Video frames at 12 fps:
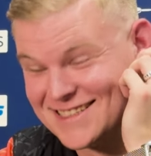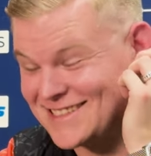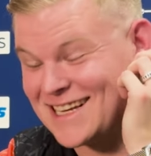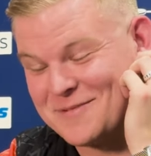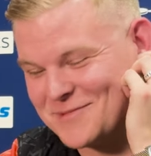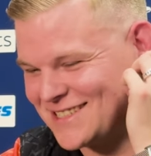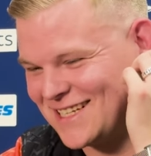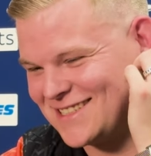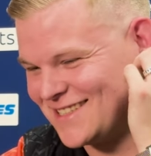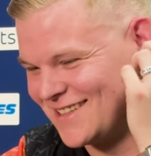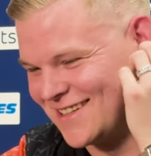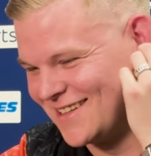Same as
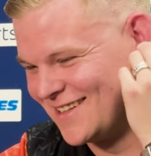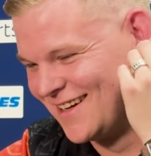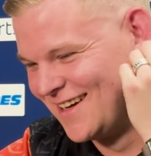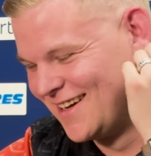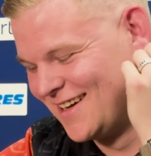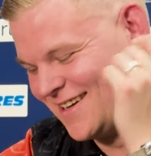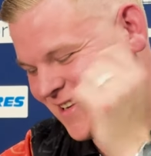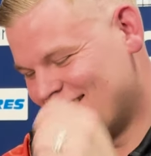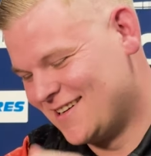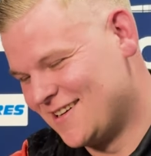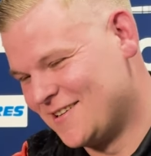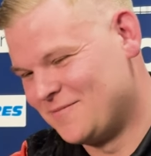yesterday.
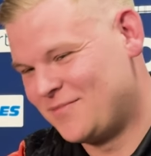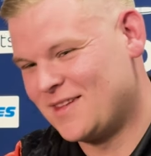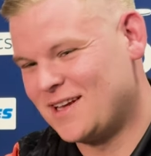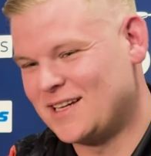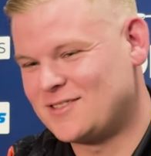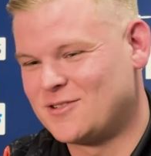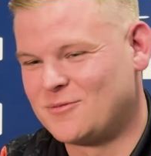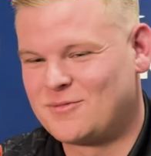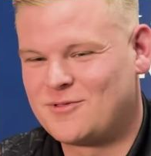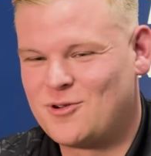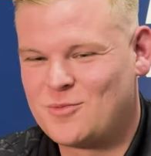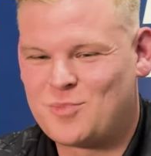I had
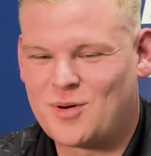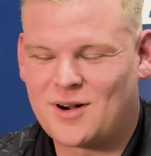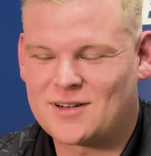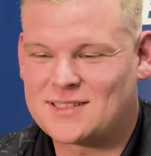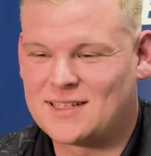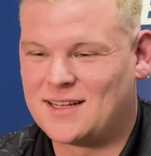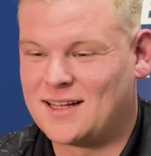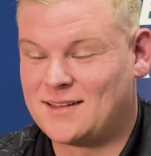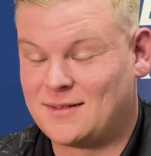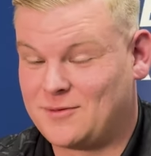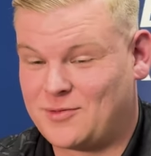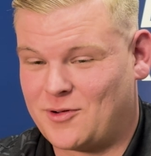some good parts and
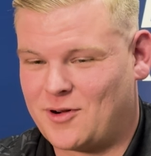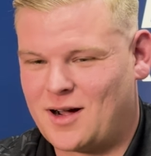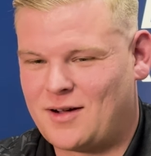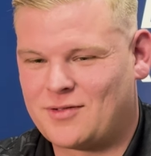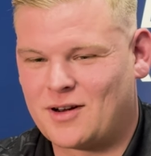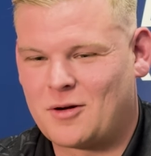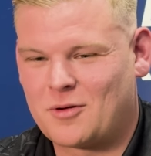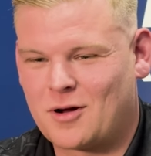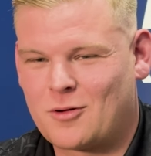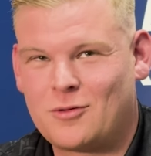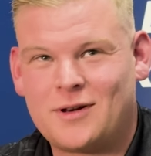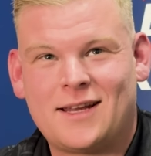then for half an hour I
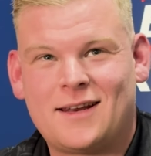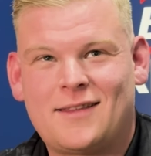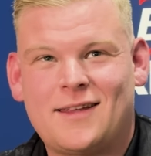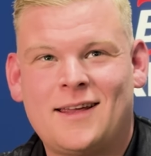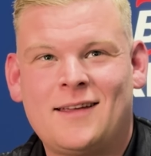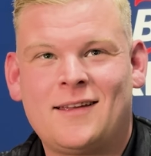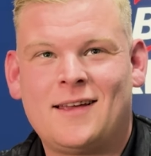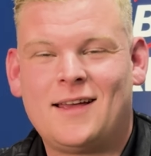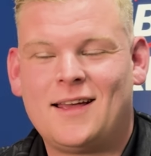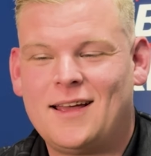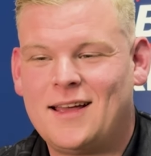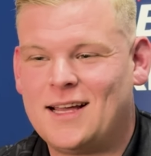couldn't hit a thing.
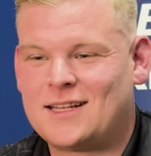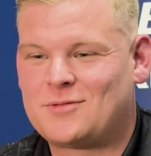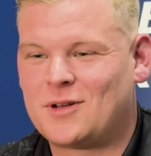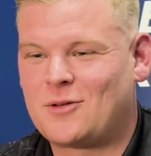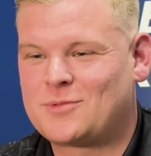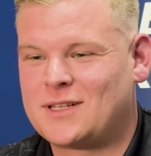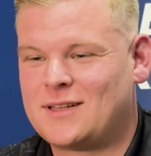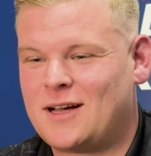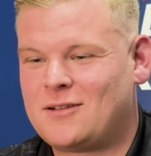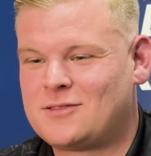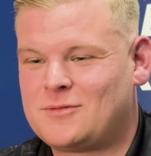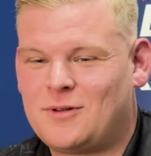It's with ups and
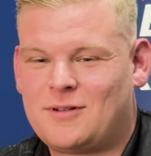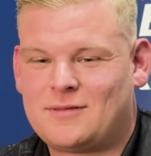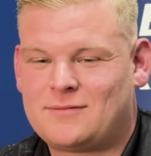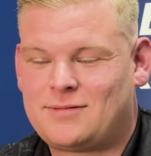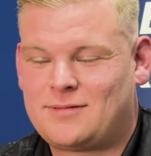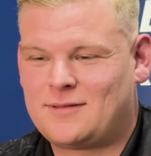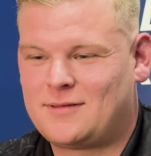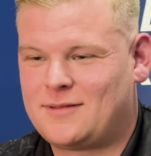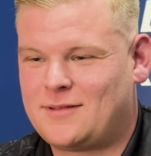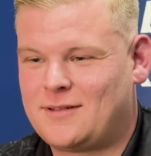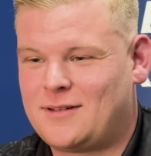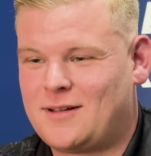downs, but
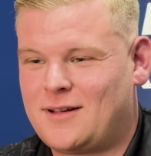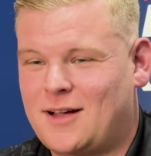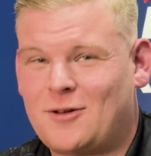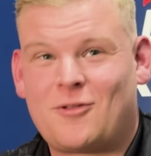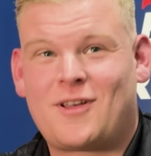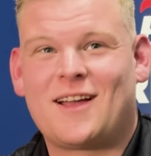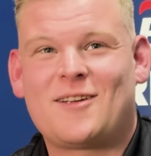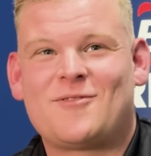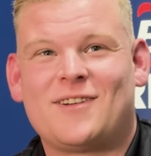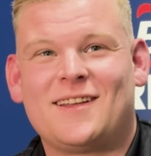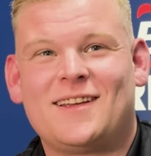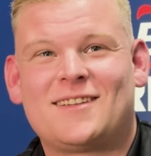I don't care
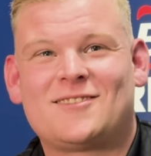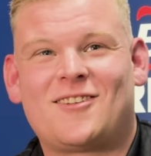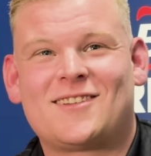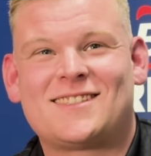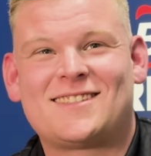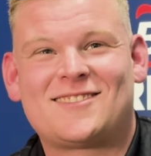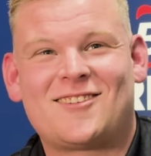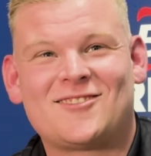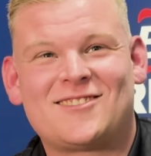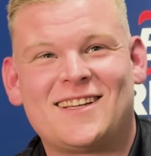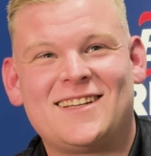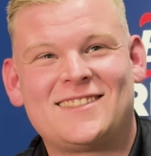really, as long as it's on
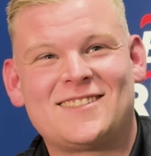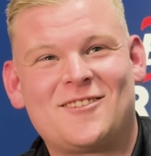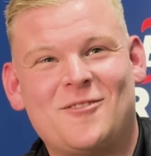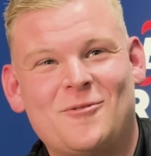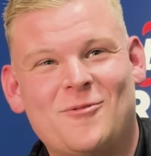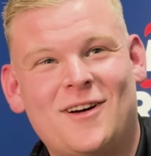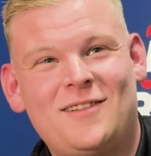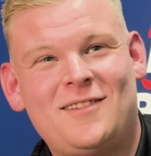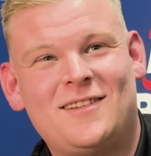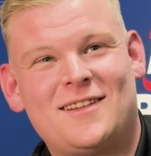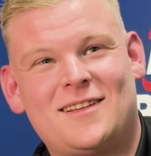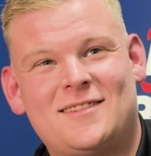stage, it's going well,
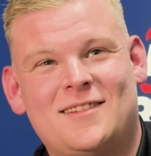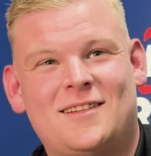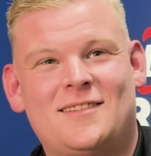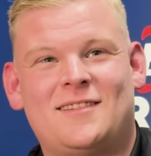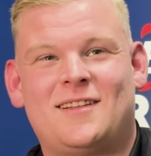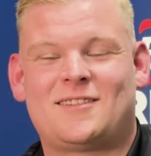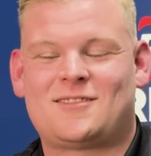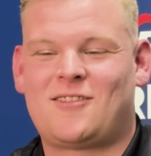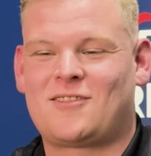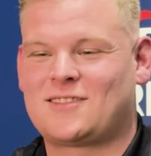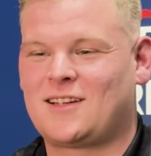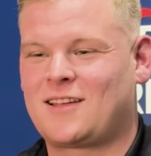and as
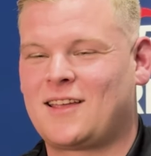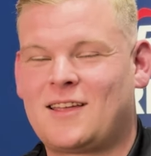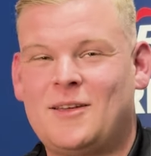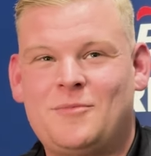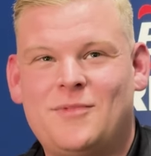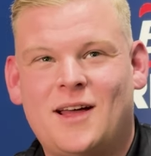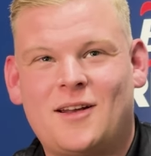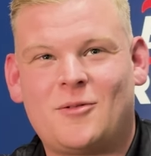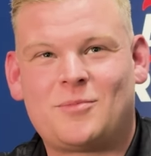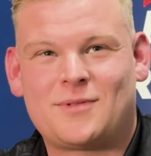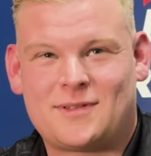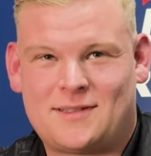long as I can keep that
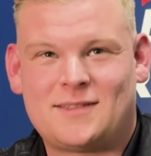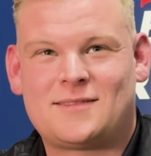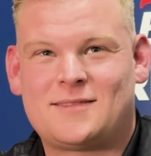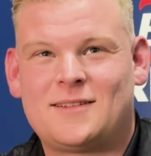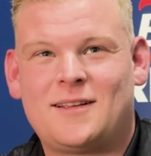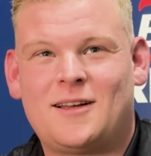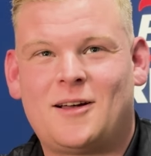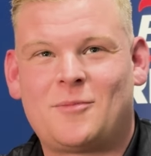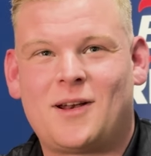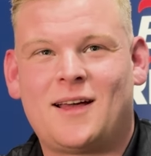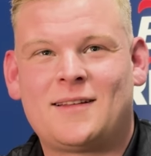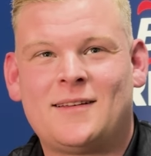up, it's I'm
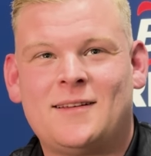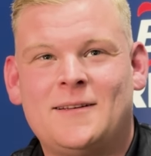glad.